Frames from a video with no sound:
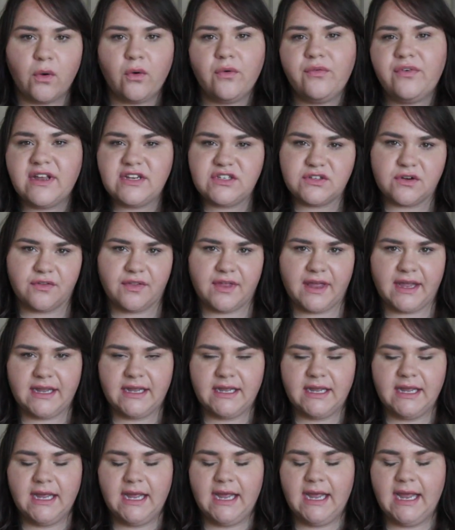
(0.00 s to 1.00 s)
facial
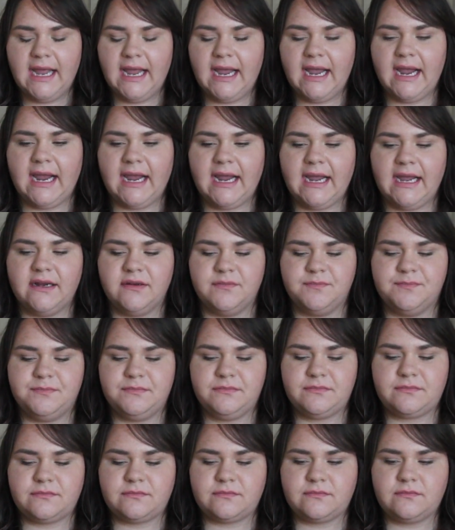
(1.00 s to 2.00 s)
thing. And
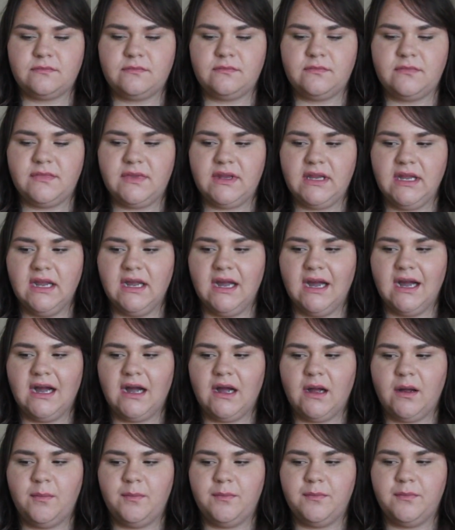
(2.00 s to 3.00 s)

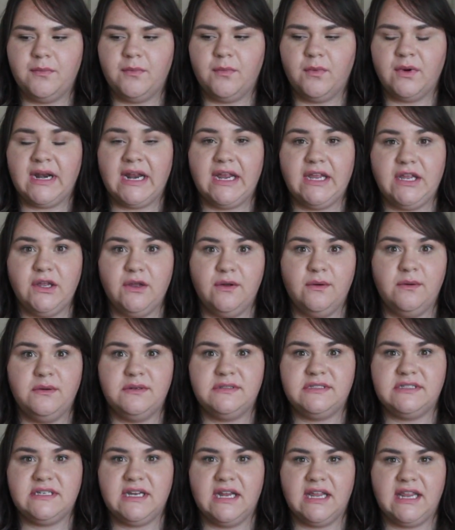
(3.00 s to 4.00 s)
when I
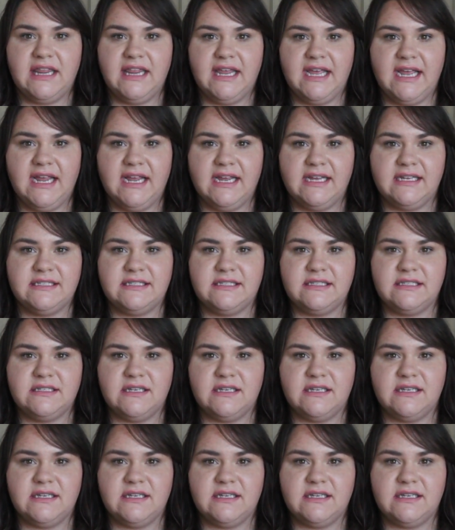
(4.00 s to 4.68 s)
used the